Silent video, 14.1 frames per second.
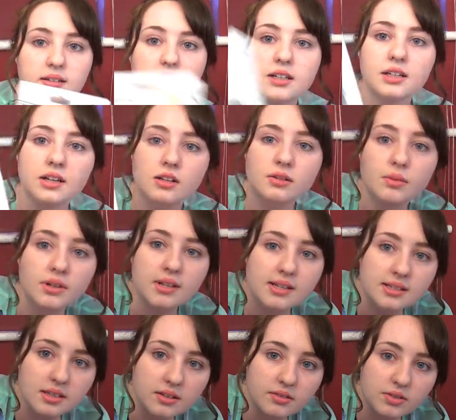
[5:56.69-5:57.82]
and another one that's
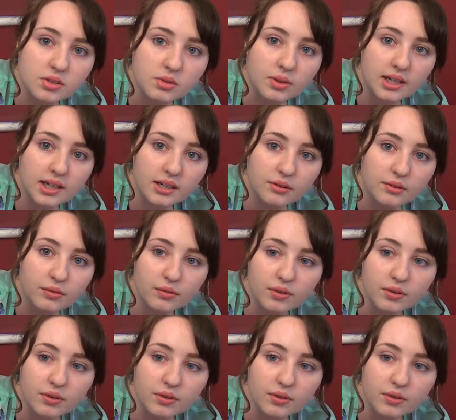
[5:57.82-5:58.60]
kind of swirly and